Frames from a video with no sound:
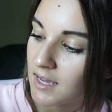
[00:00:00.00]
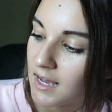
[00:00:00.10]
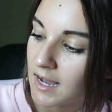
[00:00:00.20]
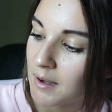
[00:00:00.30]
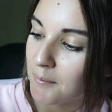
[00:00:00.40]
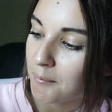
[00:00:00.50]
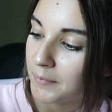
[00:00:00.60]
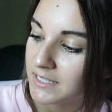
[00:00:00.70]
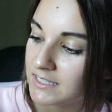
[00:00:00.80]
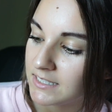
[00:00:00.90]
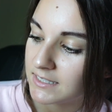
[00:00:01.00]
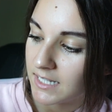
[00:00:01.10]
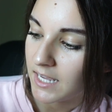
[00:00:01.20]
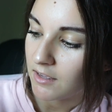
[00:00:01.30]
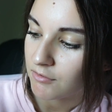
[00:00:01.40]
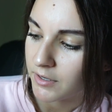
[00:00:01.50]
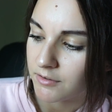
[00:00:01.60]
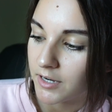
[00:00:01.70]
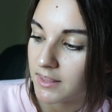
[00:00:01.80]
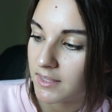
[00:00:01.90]
Medicae
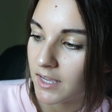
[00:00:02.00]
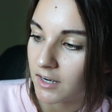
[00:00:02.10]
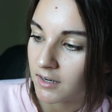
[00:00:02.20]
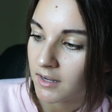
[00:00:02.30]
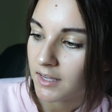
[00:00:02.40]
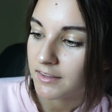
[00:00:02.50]
written right there.